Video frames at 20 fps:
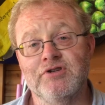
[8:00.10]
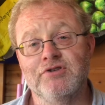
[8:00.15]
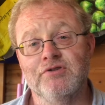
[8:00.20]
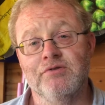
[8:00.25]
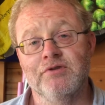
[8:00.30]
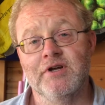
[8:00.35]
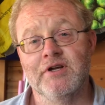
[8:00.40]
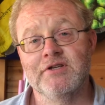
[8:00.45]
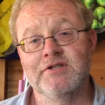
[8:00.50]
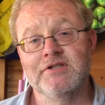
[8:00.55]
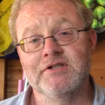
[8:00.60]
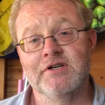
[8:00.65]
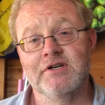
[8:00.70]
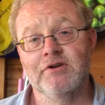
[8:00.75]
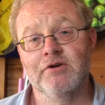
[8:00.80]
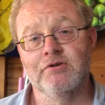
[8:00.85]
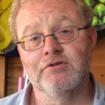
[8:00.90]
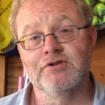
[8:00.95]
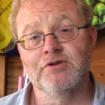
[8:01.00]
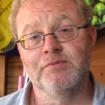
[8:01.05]
sure that
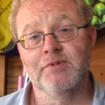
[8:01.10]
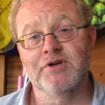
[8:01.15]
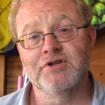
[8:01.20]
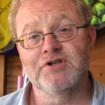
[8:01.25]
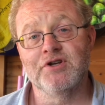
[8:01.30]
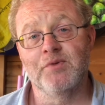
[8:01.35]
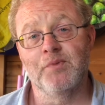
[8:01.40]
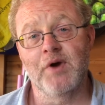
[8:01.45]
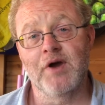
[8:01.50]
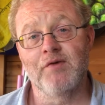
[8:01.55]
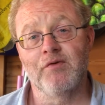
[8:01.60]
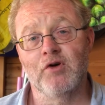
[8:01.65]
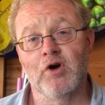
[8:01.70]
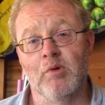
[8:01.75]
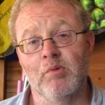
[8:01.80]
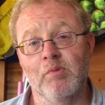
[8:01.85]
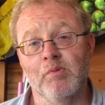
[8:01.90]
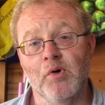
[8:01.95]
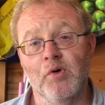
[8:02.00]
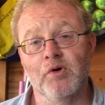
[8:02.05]
not too much in the way of
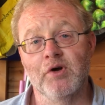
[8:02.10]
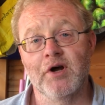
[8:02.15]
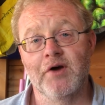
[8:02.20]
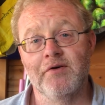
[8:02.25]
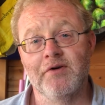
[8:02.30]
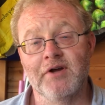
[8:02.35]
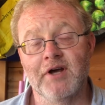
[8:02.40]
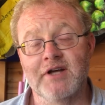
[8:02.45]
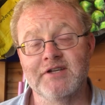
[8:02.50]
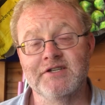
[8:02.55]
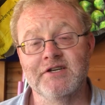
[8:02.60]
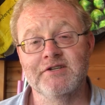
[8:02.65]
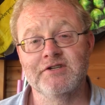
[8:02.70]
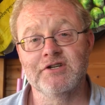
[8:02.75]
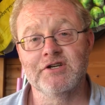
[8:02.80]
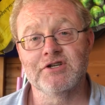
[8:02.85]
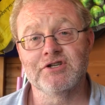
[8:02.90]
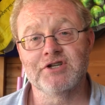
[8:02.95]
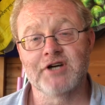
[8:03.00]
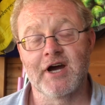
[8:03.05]
common mode current gets
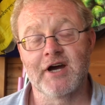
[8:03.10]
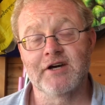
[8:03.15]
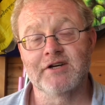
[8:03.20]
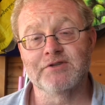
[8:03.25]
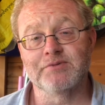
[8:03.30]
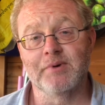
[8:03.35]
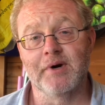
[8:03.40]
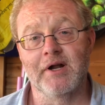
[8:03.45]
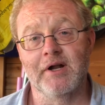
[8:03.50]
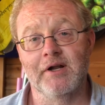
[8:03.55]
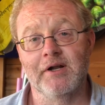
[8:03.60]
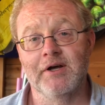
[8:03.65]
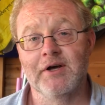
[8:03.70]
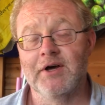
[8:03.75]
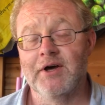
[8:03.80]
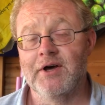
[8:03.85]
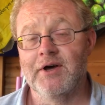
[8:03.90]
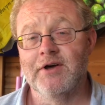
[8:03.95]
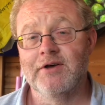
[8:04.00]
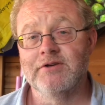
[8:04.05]
into your shack as well.
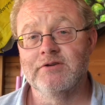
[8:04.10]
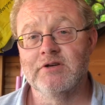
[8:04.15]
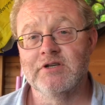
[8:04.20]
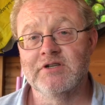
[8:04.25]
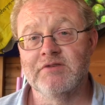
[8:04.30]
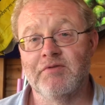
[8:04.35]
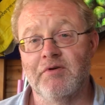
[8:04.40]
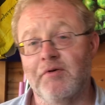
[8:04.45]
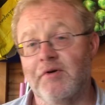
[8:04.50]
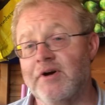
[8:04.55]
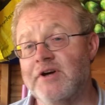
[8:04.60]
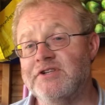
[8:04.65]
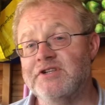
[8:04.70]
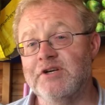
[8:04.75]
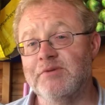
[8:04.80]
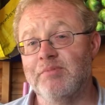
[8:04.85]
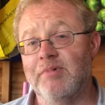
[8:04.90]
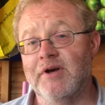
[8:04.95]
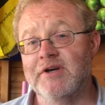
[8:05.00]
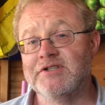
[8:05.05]
So there's a
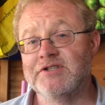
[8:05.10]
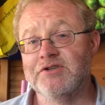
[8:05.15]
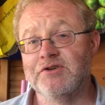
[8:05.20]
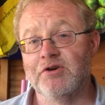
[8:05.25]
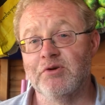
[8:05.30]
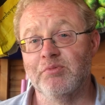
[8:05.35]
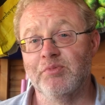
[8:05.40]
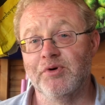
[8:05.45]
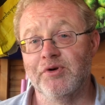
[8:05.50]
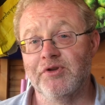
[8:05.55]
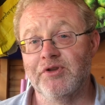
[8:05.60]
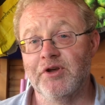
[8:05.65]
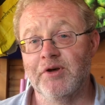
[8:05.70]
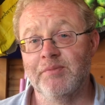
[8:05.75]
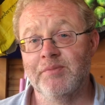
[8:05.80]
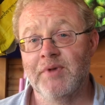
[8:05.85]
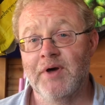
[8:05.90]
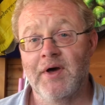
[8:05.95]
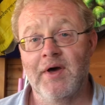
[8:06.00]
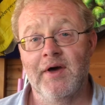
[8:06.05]
variety of places you can put
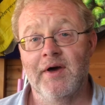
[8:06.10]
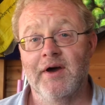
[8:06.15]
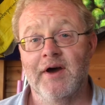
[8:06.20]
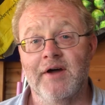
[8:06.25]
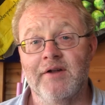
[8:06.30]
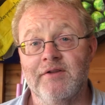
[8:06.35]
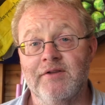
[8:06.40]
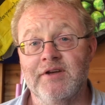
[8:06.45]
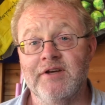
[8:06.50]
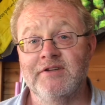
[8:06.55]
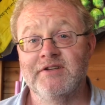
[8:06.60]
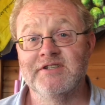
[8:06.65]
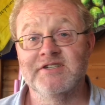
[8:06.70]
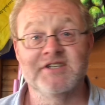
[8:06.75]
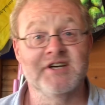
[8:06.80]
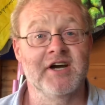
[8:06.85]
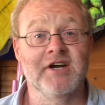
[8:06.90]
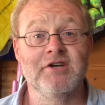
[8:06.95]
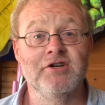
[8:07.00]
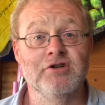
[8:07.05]
them, and the
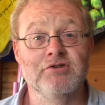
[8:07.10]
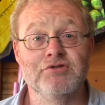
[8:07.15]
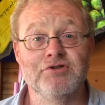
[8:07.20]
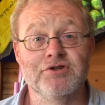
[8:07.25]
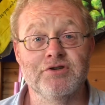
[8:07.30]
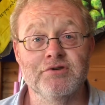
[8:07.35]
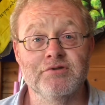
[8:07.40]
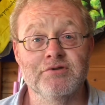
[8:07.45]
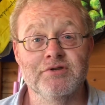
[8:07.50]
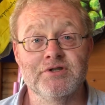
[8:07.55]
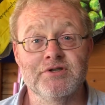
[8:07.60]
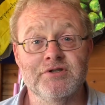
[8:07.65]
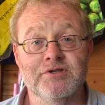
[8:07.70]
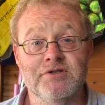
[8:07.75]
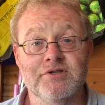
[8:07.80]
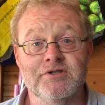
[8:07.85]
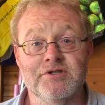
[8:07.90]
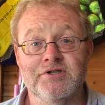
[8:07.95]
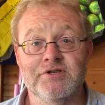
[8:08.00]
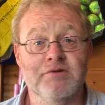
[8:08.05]
design you choose
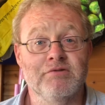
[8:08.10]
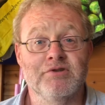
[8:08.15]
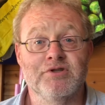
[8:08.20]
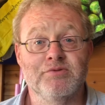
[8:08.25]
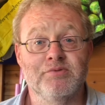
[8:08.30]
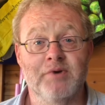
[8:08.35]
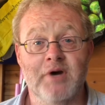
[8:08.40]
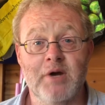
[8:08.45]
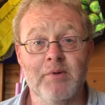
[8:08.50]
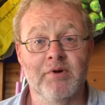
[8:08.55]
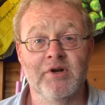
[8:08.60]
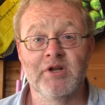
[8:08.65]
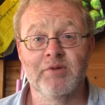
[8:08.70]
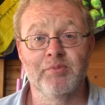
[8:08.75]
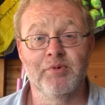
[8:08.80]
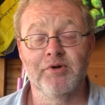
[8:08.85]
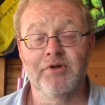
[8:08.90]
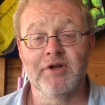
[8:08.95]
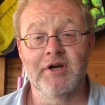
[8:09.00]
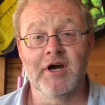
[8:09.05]
suits where you want
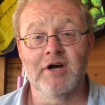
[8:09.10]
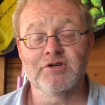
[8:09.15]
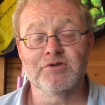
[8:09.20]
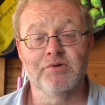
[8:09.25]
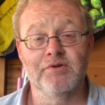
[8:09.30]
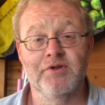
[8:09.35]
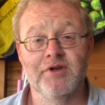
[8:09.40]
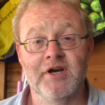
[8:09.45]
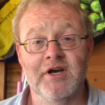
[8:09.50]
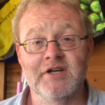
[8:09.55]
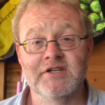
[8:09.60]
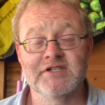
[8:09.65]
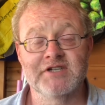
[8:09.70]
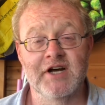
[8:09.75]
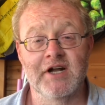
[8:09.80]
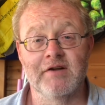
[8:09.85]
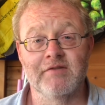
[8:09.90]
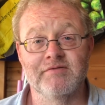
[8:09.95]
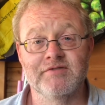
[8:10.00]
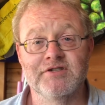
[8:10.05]
to put the actual thing
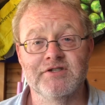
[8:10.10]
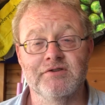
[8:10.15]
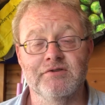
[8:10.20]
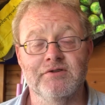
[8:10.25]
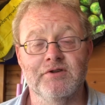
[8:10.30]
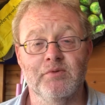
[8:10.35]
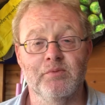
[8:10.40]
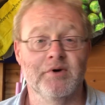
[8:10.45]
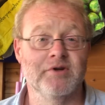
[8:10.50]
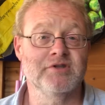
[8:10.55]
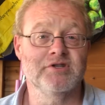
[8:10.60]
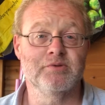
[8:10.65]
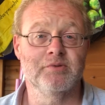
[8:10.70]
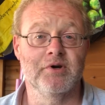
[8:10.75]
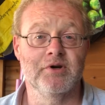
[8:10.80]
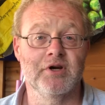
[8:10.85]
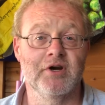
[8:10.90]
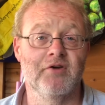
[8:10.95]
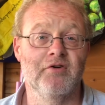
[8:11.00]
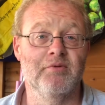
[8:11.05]
itself. So the
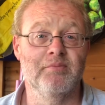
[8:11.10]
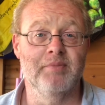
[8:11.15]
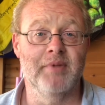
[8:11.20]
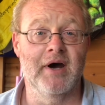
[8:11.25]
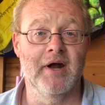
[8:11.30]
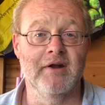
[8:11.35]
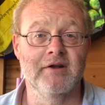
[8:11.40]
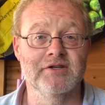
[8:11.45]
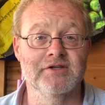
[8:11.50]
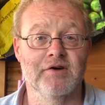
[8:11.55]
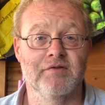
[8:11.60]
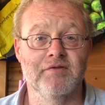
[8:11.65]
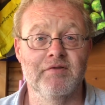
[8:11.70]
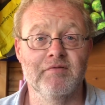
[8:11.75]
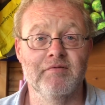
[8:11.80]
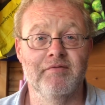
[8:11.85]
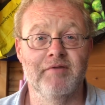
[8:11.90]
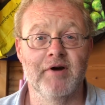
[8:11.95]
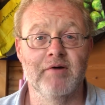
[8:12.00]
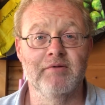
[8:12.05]
one-to-one current band is
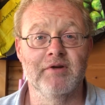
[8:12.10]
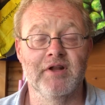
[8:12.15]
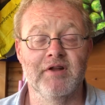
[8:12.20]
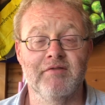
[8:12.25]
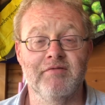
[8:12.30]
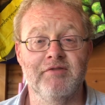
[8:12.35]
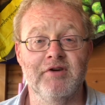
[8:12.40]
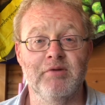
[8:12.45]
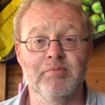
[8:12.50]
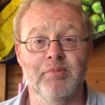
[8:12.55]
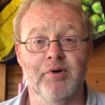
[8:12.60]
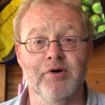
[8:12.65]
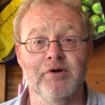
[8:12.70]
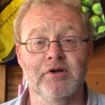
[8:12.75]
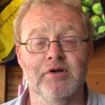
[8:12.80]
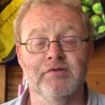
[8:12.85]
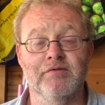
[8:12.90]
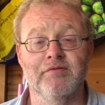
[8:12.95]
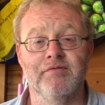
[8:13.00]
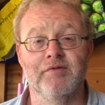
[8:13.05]
often found at the feed
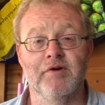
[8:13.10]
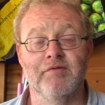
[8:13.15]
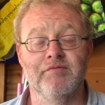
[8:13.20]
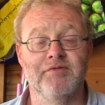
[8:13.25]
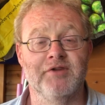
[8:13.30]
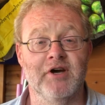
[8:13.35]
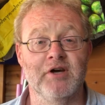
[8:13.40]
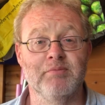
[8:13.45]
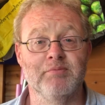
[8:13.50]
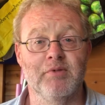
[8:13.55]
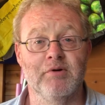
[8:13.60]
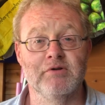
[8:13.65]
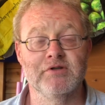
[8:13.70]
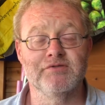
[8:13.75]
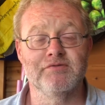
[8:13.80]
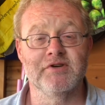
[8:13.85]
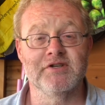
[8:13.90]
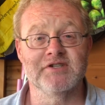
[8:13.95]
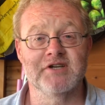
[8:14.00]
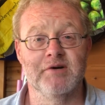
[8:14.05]
point of
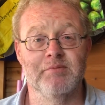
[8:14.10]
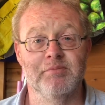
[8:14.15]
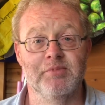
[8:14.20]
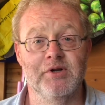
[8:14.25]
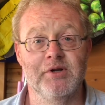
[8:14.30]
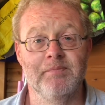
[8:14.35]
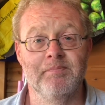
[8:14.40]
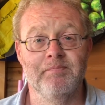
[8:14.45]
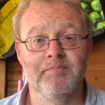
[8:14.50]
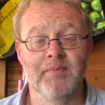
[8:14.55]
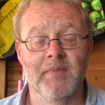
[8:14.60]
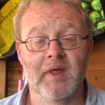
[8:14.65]
dipoles, for example.